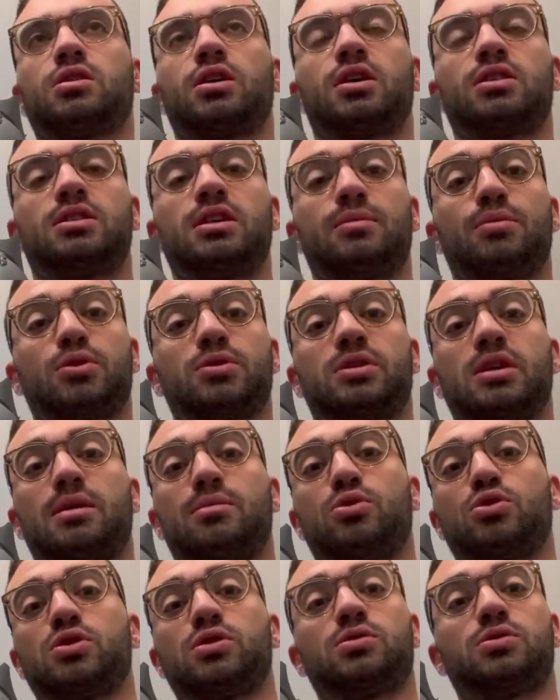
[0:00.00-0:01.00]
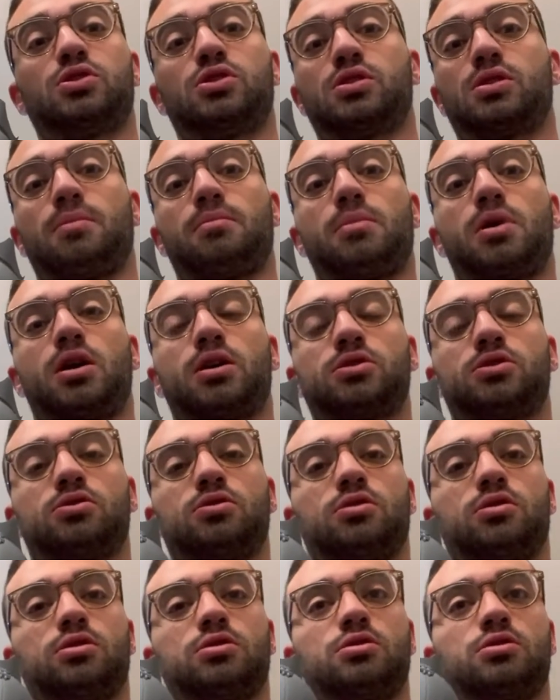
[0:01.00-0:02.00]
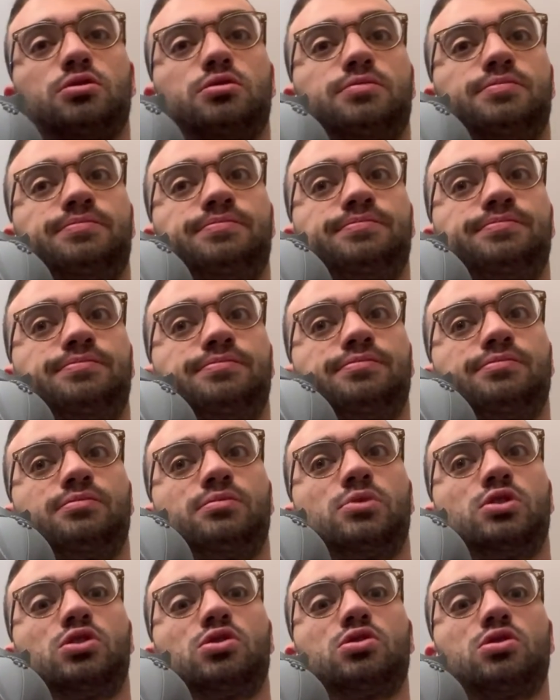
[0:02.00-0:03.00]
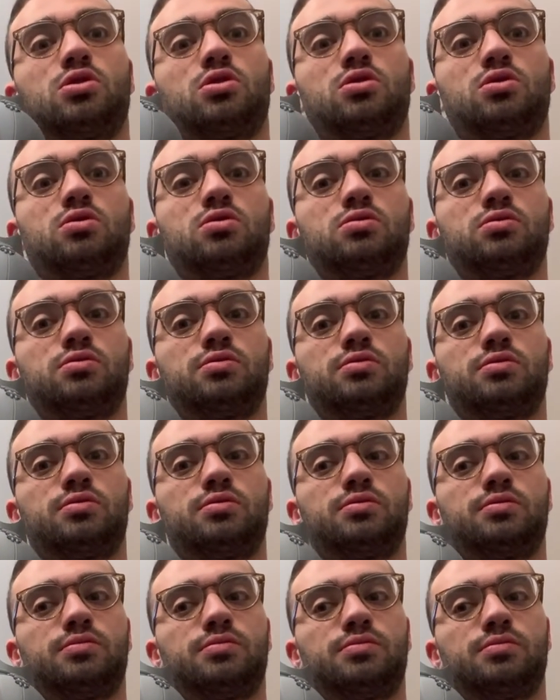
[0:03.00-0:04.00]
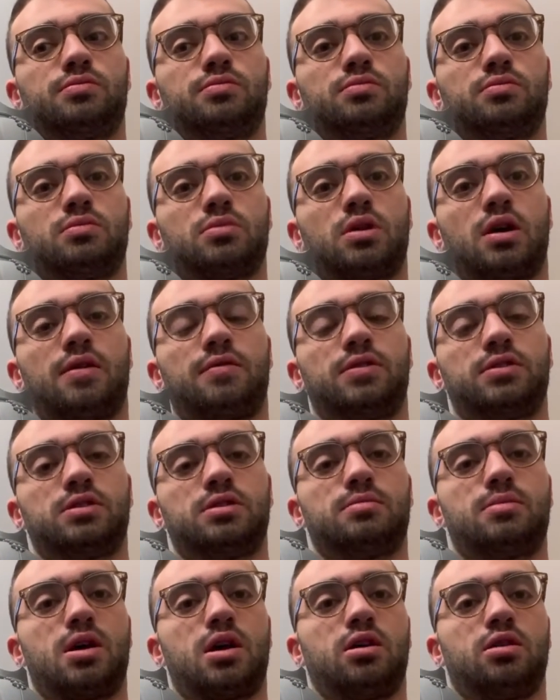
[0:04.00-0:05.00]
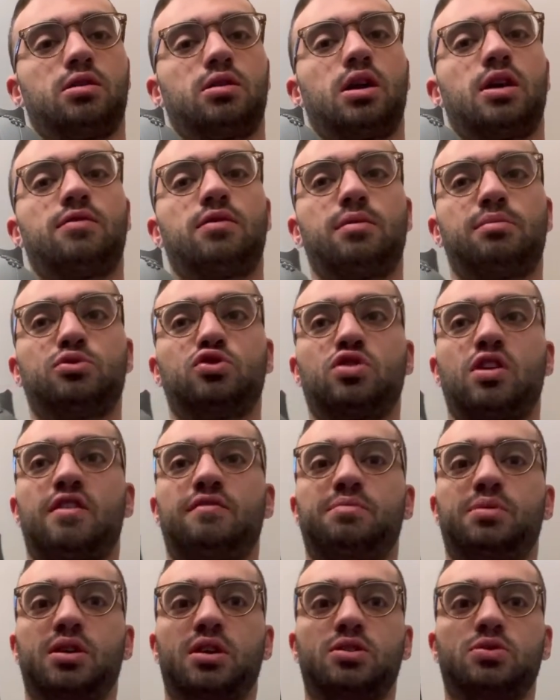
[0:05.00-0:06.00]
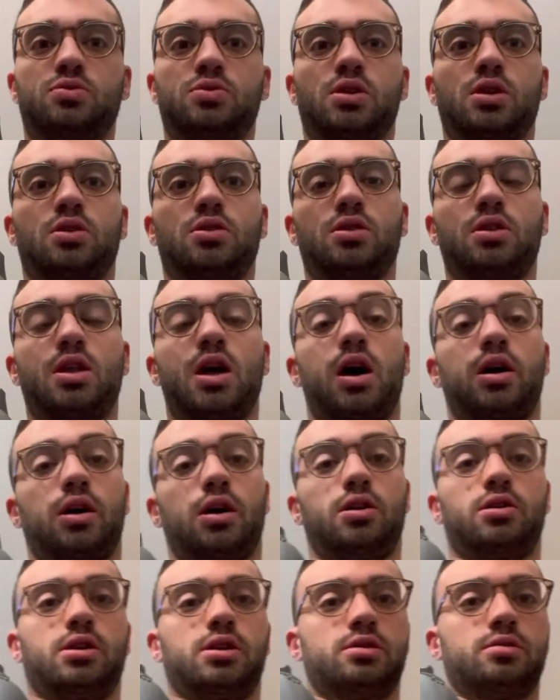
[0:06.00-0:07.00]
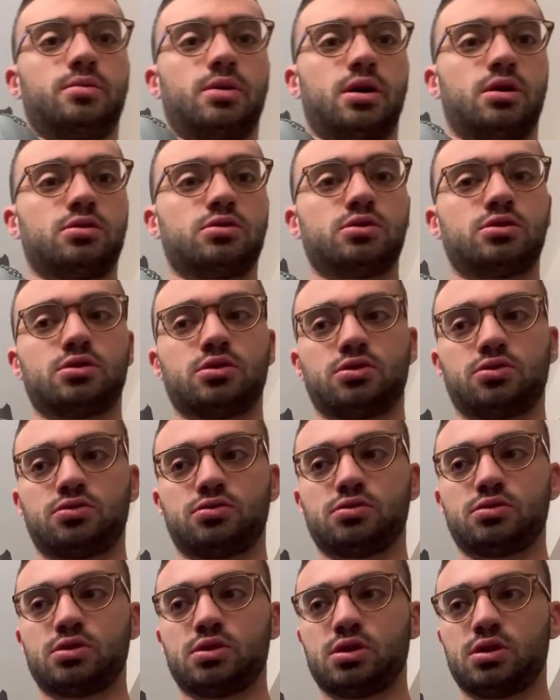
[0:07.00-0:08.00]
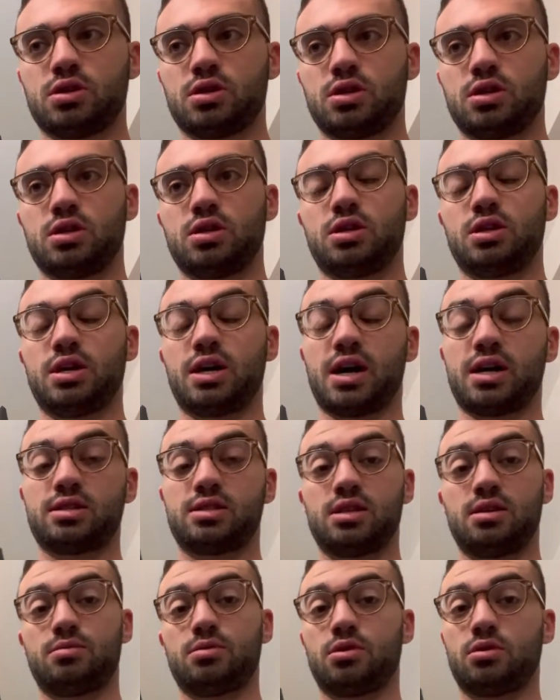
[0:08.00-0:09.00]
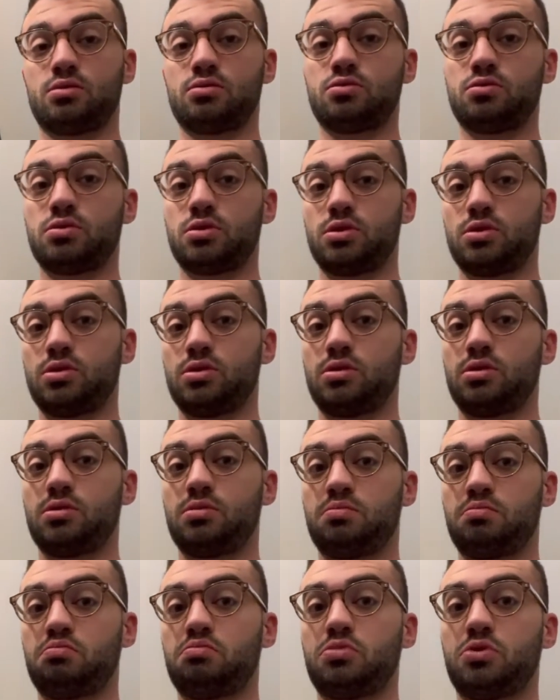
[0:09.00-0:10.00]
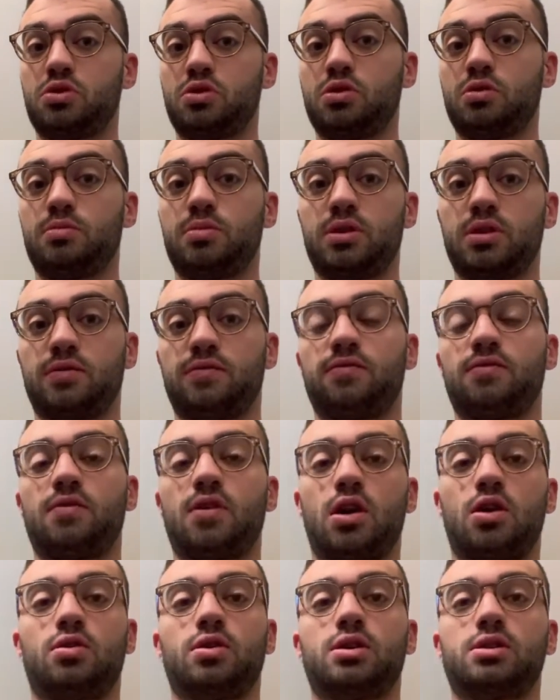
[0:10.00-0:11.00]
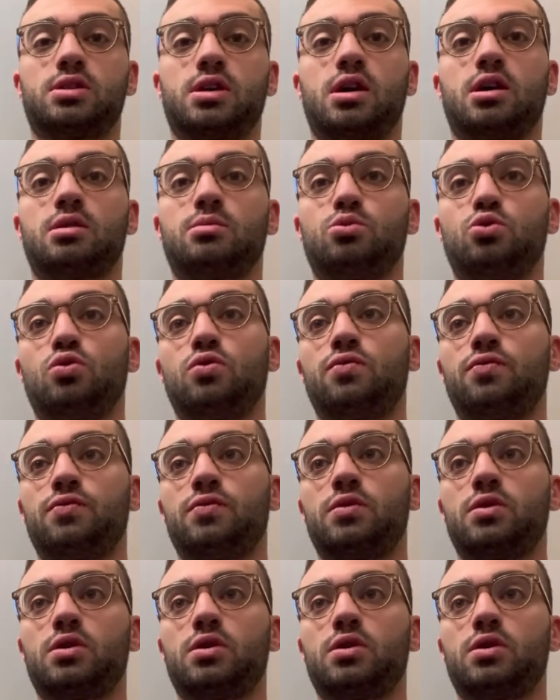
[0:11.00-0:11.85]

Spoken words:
Debo Samuels is just a monster also. So, obviously, Madeline gave up draft picks, which I could not care less about. So, he got Debo, which could be a very solid move.